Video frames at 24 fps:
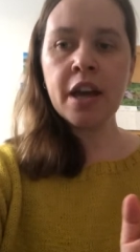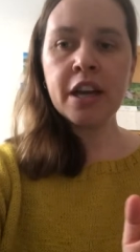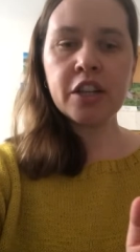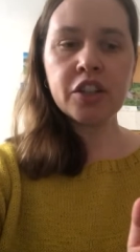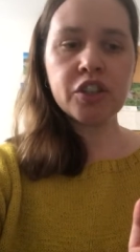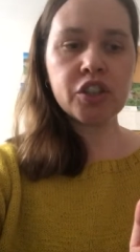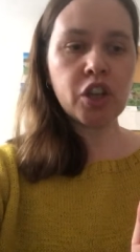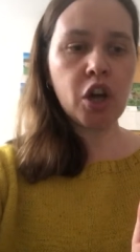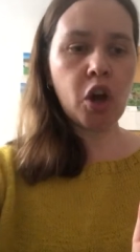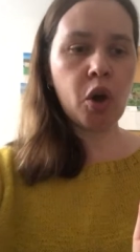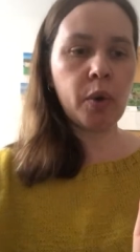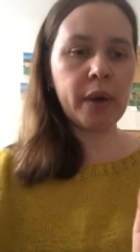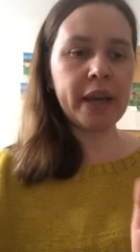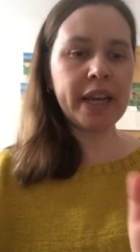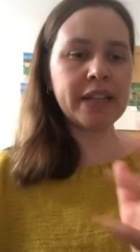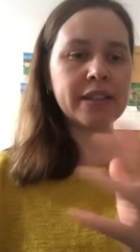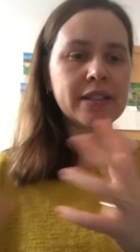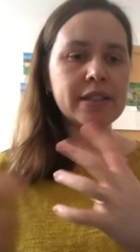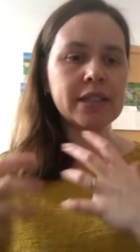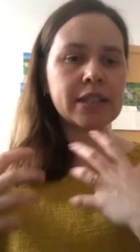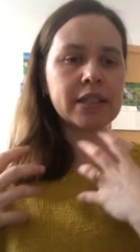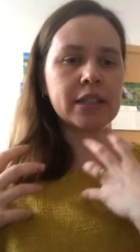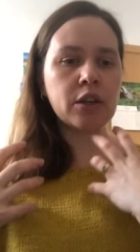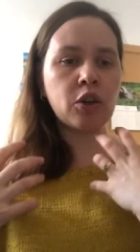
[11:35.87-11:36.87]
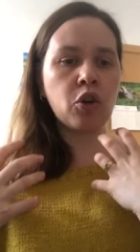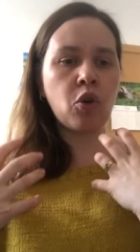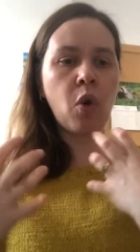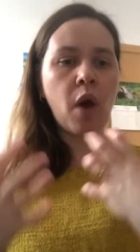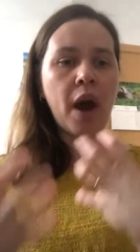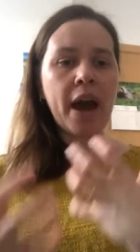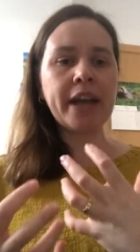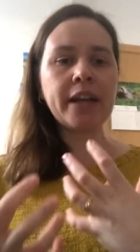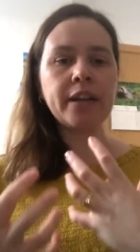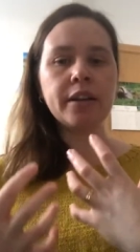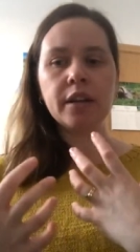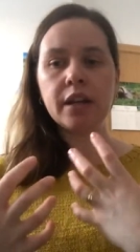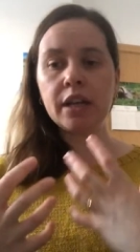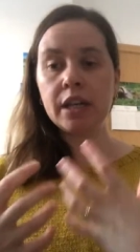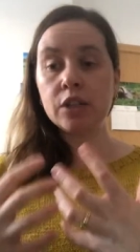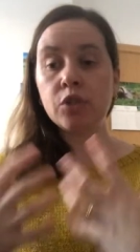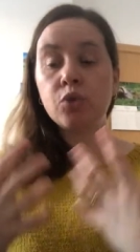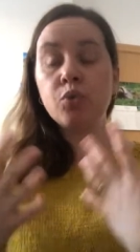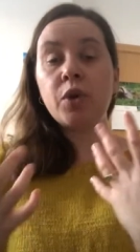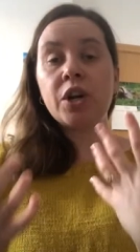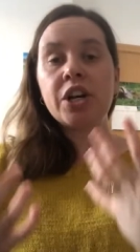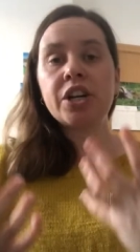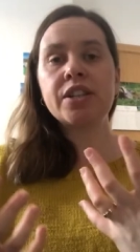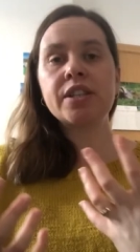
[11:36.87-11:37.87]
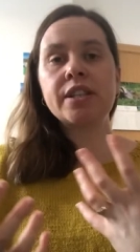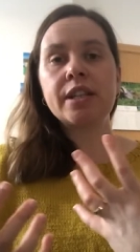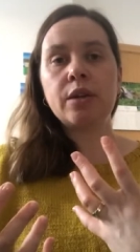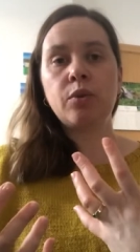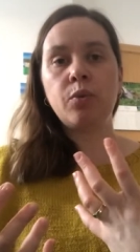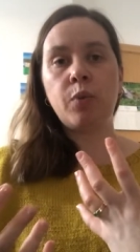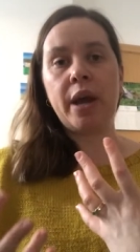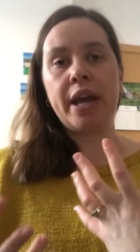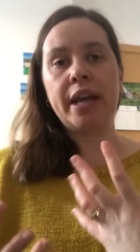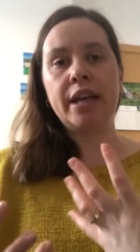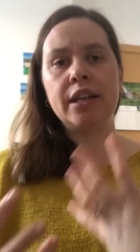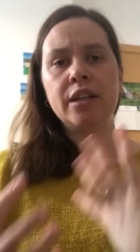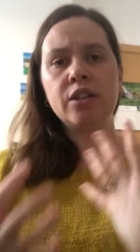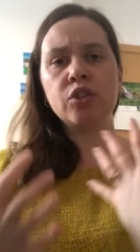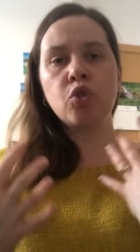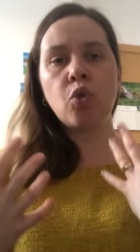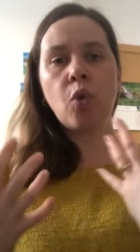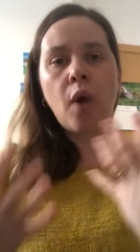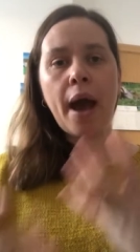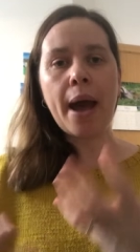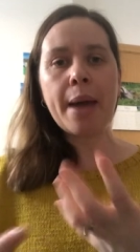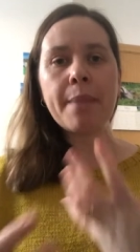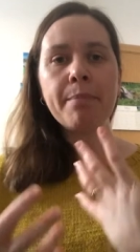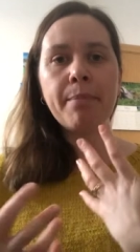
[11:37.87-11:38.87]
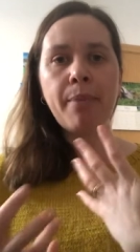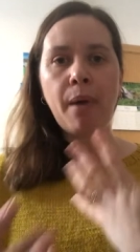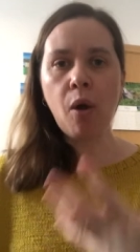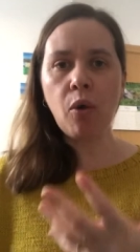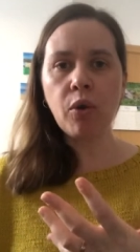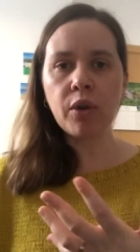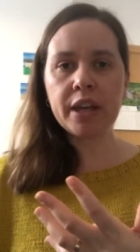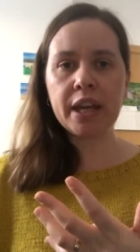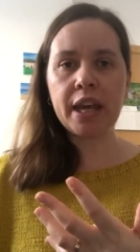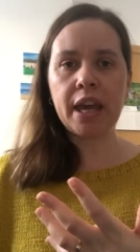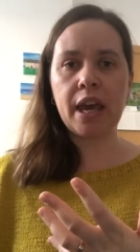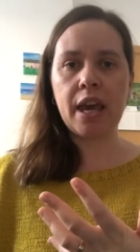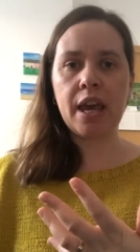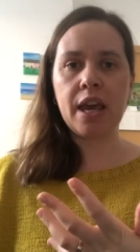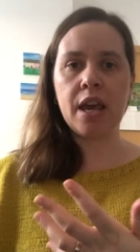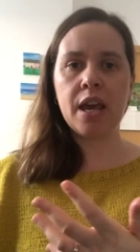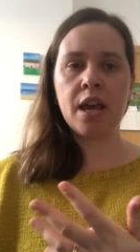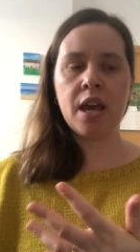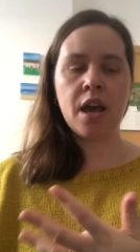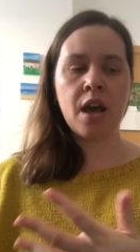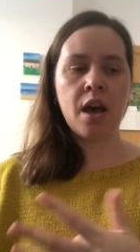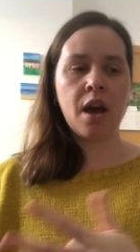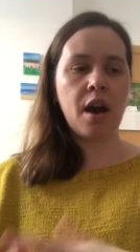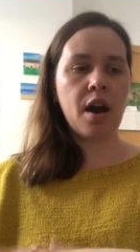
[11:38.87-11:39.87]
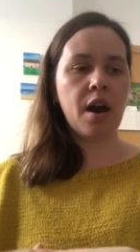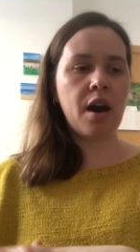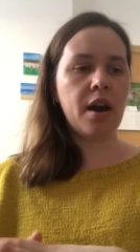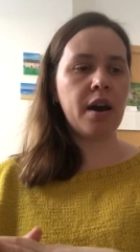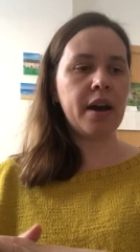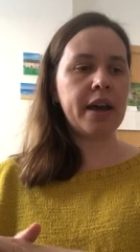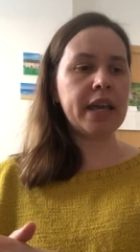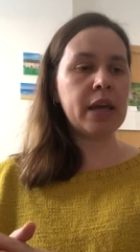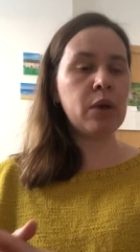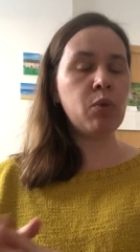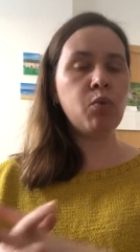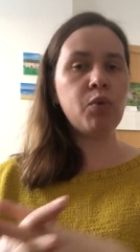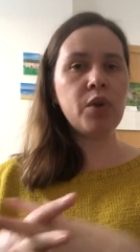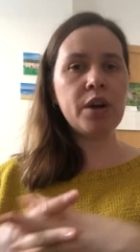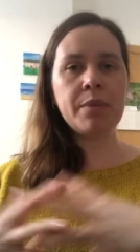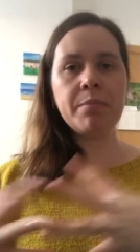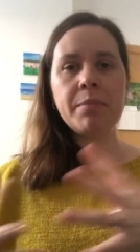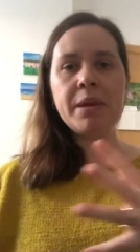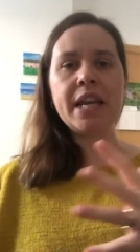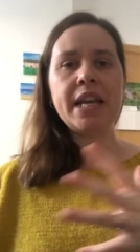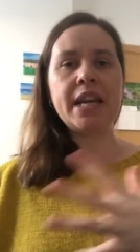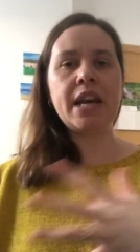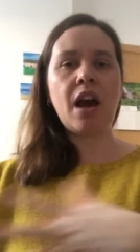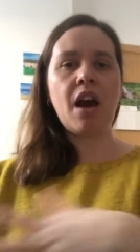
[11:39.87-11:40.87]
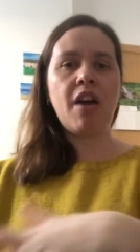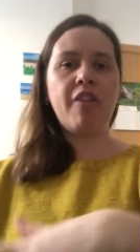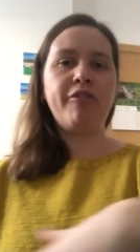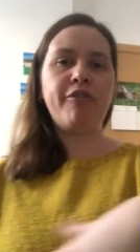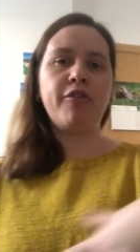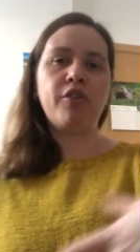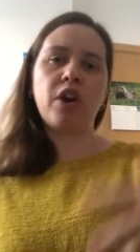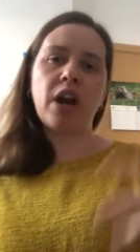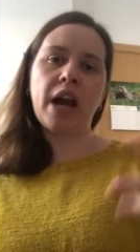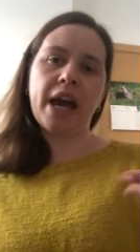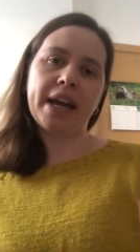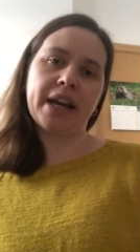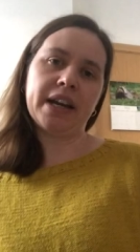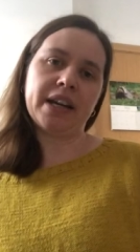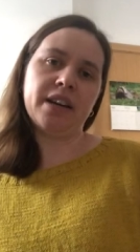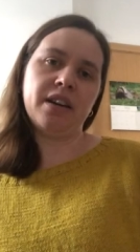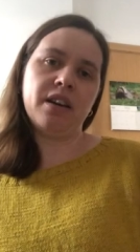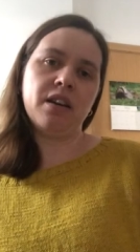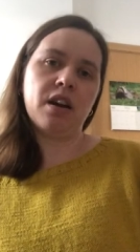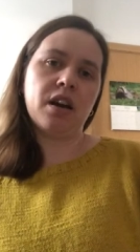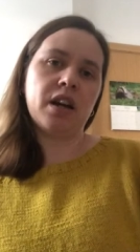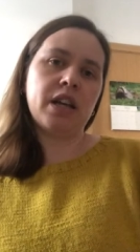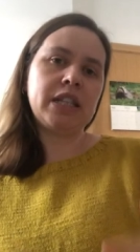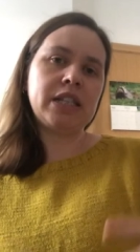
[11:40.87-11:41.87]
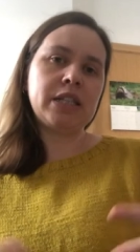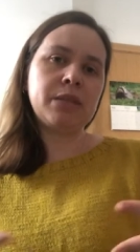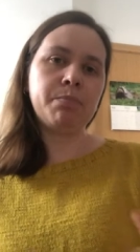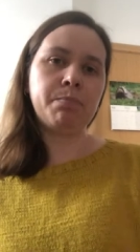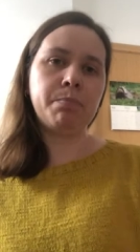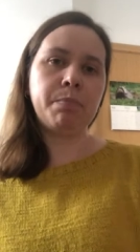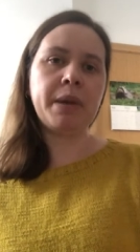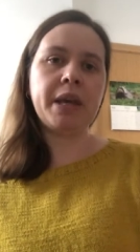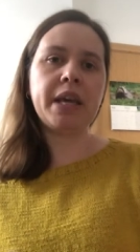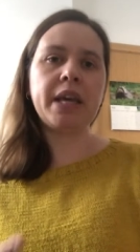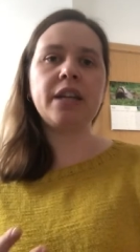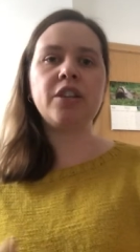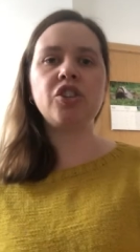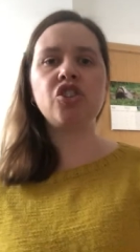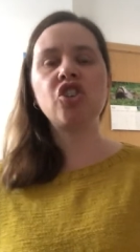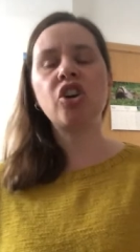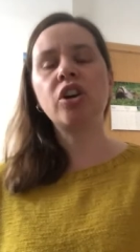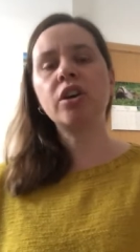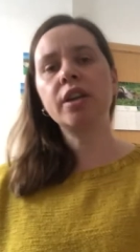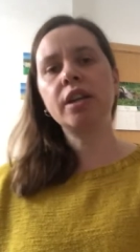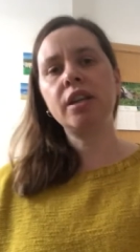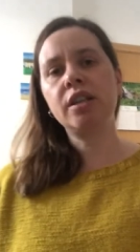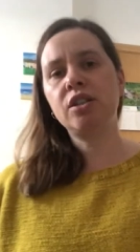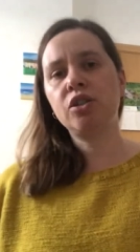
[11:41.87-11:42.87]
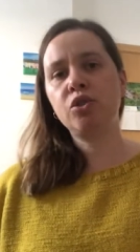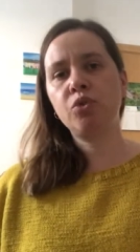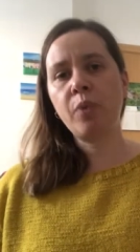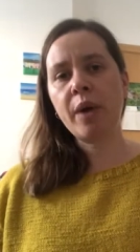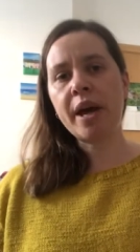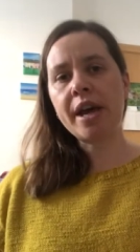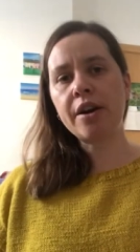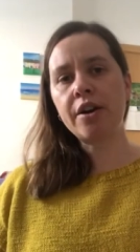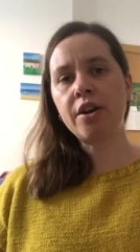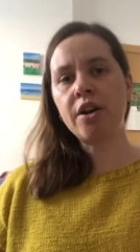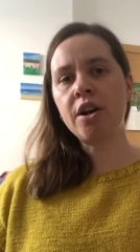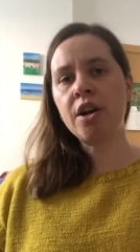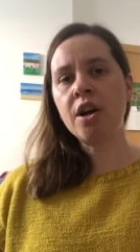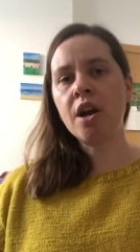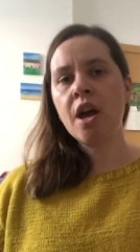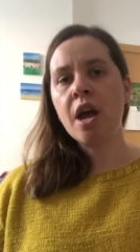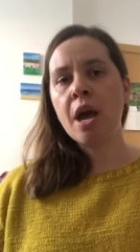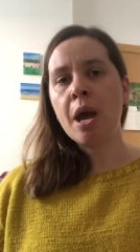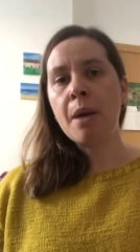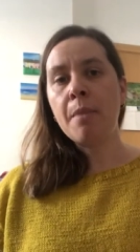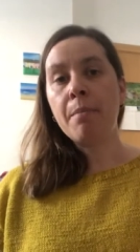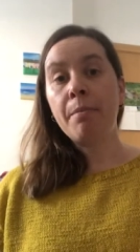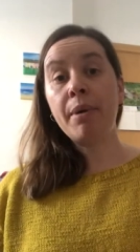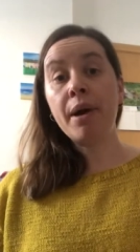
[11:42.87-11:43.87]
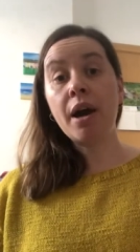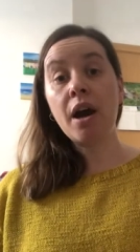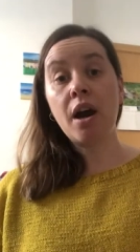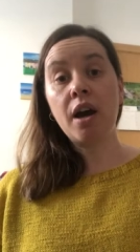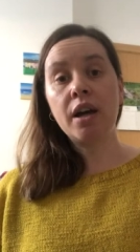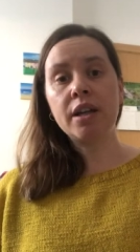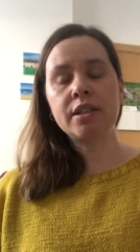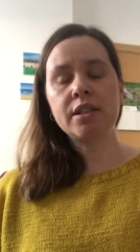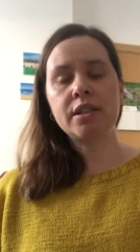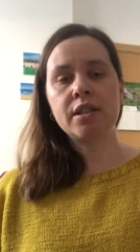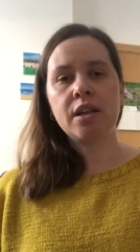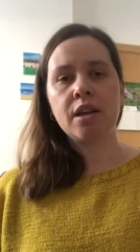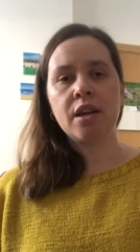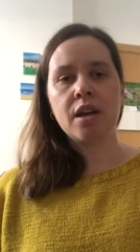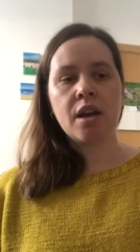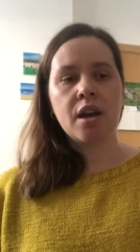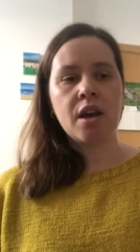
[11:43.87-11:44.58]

so it's quite it's worsted weight it's quite bulky uh, it wouldn't be enough for like a nice big chunky sweater but